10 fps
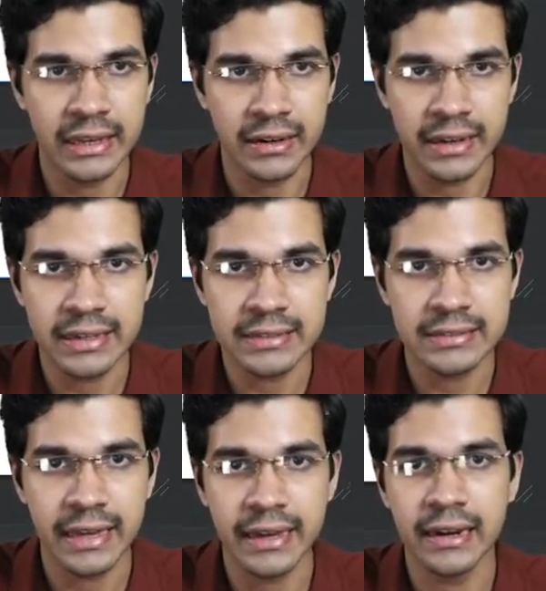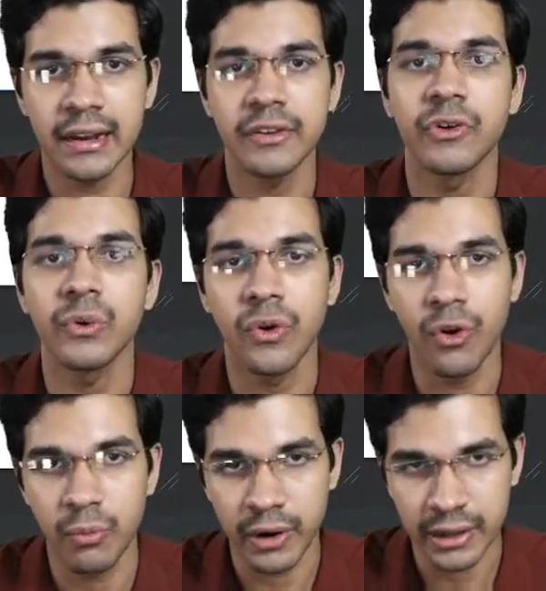RecyclerView
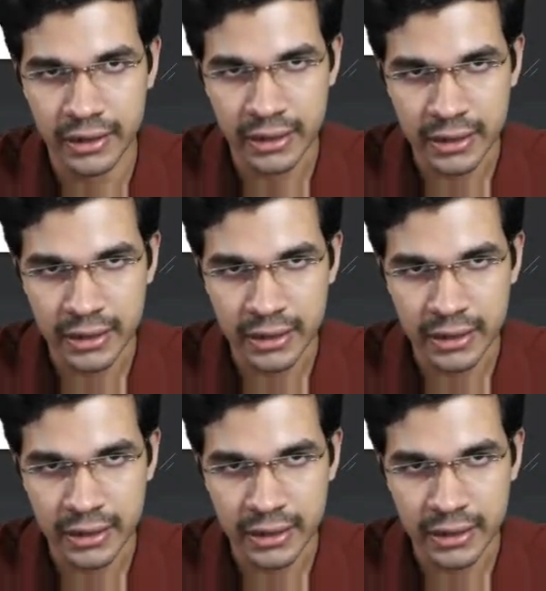component.